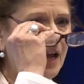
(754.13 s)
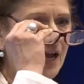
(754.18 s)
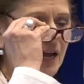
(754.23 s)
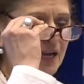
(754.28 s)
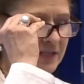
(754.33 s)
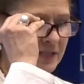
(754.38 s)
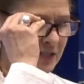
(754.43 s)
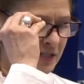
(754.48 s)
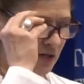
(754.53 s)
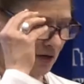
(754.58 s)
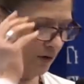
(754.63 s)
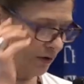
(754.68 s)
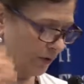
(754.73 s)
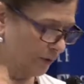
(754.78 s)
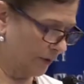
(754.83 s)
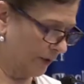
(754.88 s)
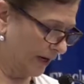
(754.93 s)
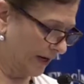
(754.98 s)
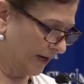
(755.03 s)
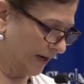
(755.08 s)
and
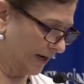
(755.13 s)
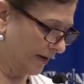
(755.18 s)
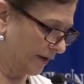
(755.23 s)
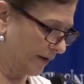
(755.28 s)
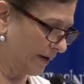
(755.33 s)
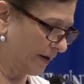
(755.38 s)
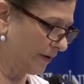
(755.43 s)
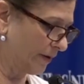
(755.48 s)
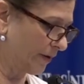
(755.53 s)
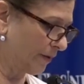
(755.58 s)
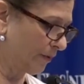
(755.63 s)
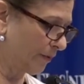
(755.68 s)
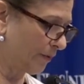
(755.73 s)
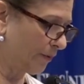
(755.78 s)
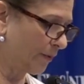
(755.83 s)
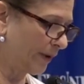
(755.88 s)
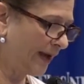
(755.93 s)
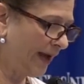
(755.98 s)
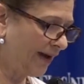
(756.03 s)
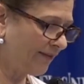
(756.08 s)
so uh,
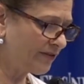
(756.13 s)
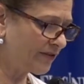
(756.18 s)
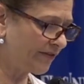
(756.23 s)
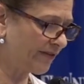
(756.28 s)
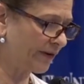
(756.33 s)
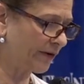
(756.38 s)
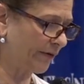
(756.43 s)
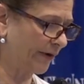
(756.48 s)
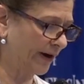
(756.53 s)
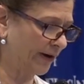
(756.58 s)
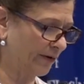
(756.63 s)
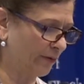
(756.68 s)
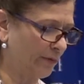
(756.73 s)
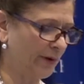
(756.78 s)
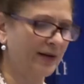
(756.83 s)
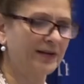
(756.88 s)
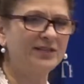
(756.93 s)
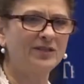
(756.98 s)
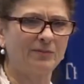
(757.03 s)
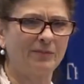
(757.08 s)
we have to figure out a
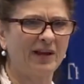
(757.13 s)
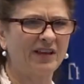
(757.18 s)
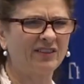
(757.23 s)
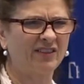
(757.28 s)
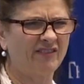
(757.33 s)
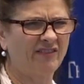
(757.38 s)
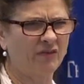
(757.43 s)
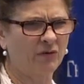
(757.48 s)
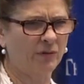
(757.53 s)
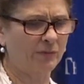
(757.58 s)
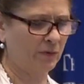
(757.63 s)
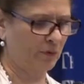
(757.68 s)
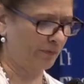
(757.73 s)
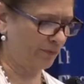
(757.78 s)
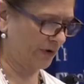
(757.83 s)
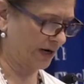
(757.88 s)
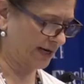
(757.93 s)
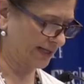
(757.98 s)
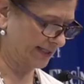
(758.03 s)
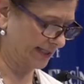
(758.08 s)
way to make the formal
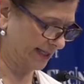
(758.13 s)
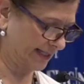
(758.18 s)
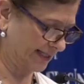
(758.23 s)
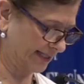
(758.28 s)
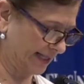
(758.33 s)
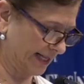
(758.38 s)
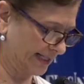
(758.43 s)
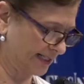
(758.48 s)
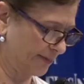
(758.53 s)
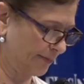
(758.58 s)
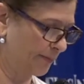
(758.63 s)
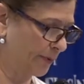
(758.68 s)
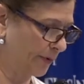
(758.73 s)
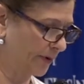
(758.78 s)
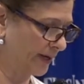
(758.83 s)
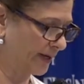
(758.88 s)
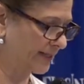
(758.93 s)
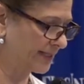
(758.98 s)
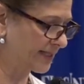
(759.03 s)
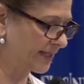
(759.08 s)
process less
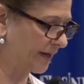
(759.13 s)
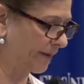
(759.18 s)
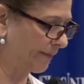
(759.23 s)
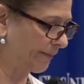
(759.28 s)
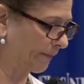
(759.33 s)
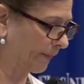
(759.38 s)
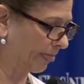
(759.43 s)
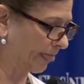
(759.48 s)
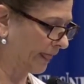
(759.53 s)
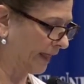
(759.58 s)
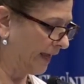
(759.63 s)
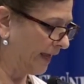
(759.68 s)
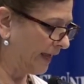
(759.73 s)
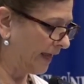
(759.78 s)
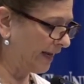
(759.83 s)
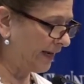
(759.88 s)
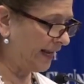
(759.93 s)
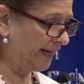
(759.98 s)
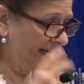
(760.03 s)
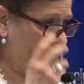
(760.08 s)
burdensome.
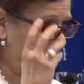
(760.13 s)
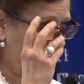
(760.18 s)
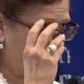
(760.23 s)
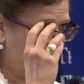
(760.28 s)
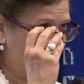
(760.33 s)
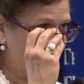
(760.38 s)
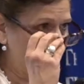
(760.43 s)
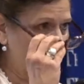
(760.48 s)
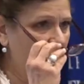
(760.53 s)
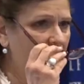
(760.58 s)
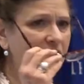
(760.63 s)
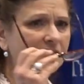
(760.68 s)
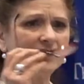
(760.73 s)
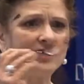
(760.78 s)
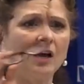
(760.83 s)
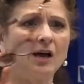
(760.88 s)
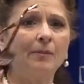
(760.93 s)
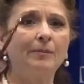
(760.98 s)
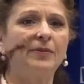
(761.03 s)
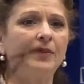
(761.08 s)
In any case, I'll
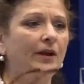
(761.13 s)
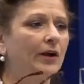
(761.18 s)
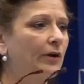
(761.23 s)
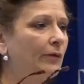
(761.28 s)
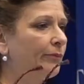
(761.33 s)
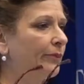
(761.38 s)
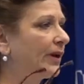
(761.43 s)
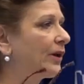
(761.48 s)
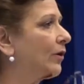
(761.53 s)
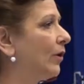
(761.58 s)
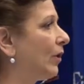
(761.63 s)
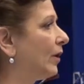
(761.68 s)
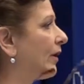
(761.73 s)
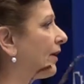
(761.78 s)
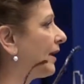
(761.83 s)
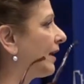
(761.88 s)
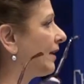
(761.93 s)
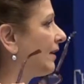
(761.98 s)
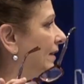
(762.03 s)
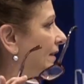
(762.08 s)
stop there
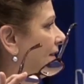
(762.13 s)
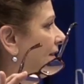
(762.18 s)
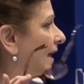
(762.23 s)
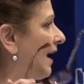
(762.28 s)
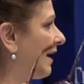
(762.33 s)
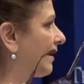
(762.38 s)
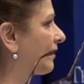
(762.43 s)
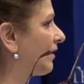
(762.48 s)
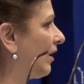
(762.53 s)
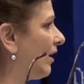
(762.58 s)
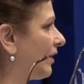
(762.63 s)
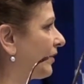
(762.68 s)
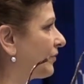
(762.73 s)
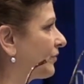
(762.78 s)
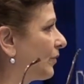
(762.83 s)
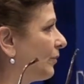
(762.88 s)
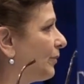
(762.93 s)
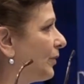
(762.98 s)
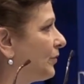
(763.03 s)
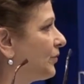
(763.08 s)
regarding that
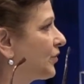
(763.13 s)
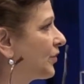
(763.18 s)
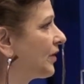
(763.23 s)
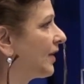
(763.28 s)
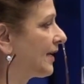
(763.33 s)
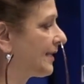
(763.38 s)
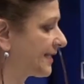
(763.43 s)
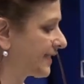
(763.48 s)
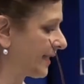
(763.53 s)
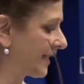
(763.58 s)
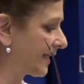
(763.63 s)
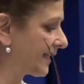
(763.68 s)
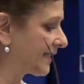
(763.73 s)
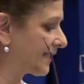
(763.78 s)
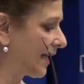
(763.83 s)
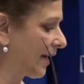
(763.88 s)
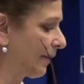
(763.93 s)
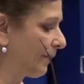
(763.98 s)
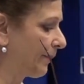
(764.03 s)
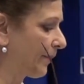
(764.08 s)
contribution as an
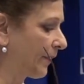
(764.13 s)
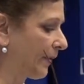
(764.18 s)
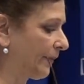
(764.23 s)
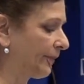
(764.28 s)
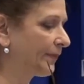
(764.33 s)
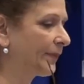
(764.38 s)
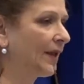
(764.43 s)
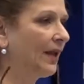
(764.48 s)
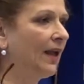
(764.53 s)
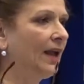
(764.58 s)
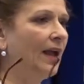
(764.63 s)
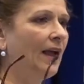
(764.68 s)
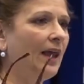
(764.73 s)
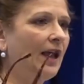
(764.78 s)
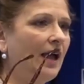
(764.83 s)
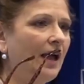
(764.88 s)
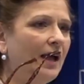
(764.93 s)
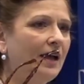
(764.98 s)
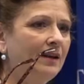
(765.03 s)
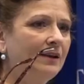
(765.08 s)
example.
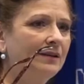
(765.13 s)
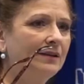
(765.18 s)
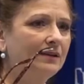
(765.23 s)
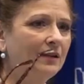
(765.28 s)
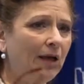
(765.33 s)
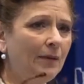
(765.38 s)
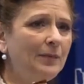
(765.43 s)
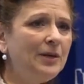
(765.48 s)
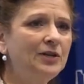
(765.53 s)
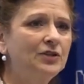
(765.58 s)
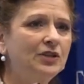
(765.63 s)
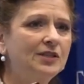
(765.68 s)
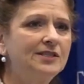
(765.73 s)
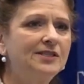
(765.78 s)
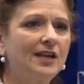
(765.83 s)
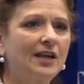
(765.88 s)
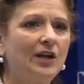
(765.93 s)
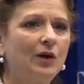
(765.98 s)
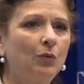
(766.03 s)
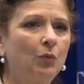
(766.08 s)
And let me
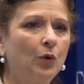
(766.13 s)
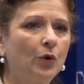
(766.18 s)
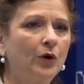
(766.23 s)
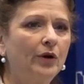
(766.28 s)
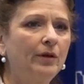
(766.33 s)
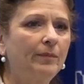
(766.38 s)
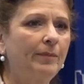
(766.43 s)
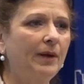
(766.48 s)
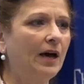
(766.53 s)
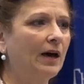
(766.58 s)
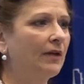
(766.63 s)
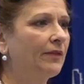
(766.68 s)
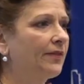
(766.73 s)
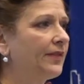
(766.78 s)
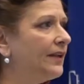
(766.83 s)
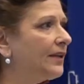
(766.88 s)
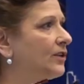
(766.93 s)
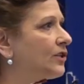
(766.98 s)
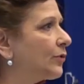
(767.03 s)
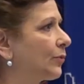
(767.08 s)
just say a word
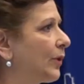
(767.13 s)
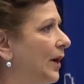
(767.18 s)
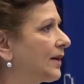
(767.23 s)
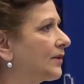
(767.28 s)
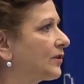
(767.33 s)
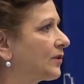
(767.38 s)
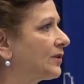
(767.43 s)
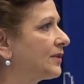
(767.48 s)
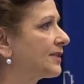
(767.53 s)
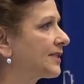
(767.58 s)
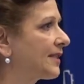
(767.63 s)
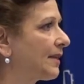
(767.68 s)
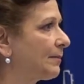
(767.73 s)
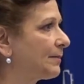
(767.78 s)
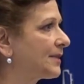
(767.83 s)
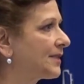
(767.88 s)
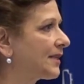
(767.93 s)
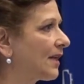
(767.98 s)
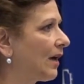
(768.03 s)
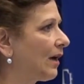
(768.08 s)
about the directors
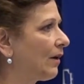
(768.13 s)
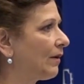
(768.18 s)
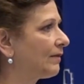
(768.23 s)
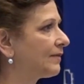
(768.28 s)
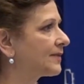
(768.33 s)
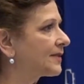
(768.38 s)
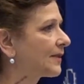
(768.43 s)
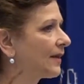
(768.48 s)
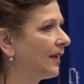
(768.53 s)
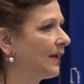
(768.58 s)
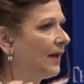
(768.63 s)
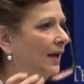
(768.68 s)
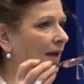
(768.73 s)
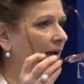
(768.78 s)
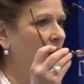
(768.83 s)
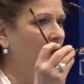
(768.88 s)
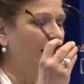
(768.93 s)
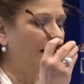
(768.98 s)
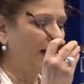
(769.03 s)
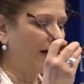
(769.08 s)
themselves.
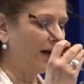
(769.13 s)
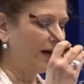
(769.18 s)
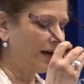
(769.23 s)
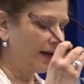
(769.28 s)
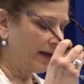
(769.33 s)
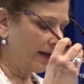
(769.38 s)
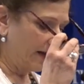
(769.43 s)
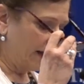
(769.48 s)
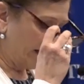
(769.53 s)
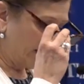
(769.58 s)
Uh,